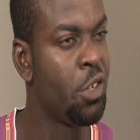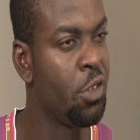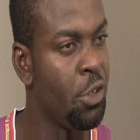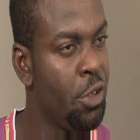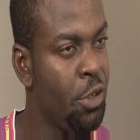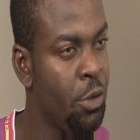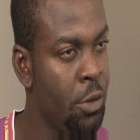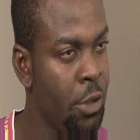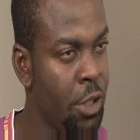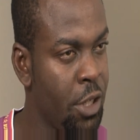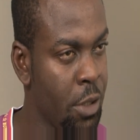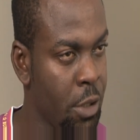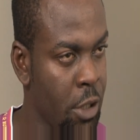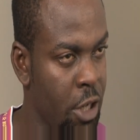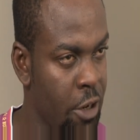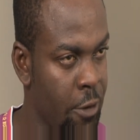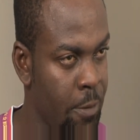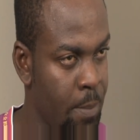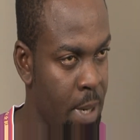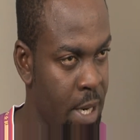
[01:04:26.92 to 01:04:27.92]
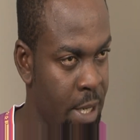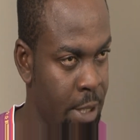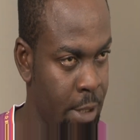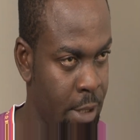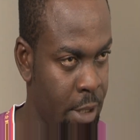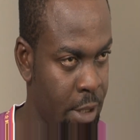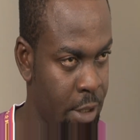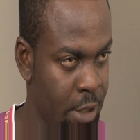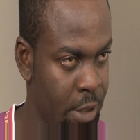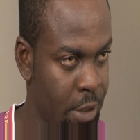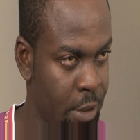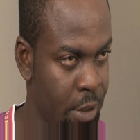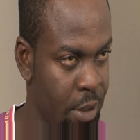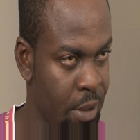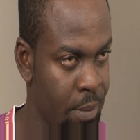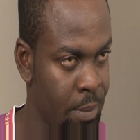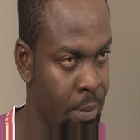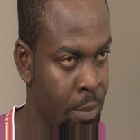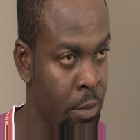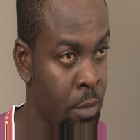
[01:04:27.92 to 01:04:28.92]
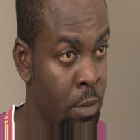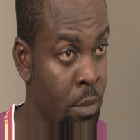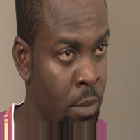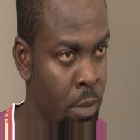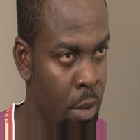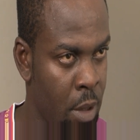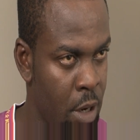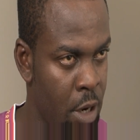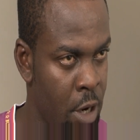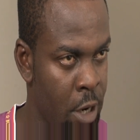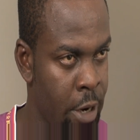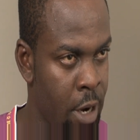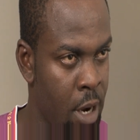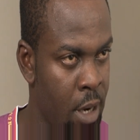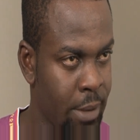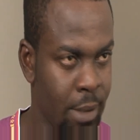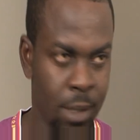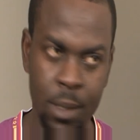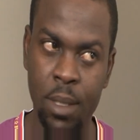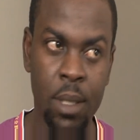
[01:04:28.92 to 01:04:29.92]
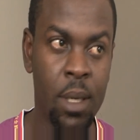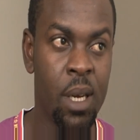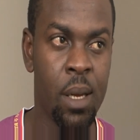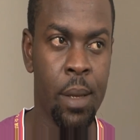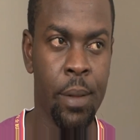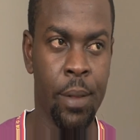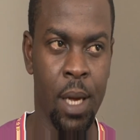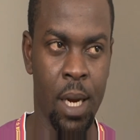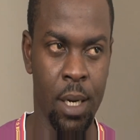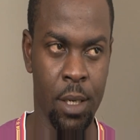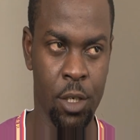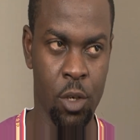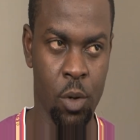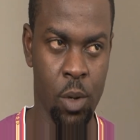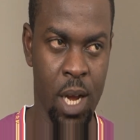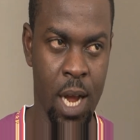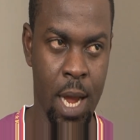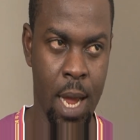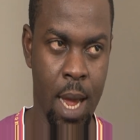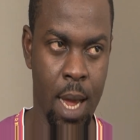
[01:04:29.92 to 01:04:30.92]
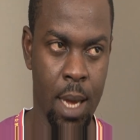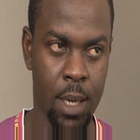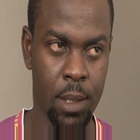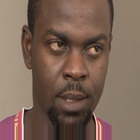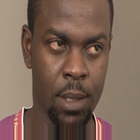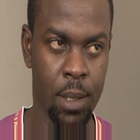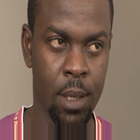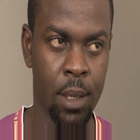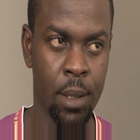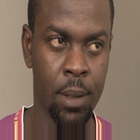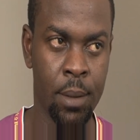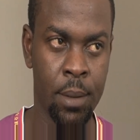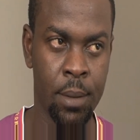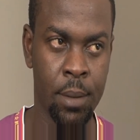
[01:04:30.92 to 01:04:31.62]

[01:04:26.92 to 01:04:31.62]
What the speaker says: Do you still love my sister or not? That is all I ask.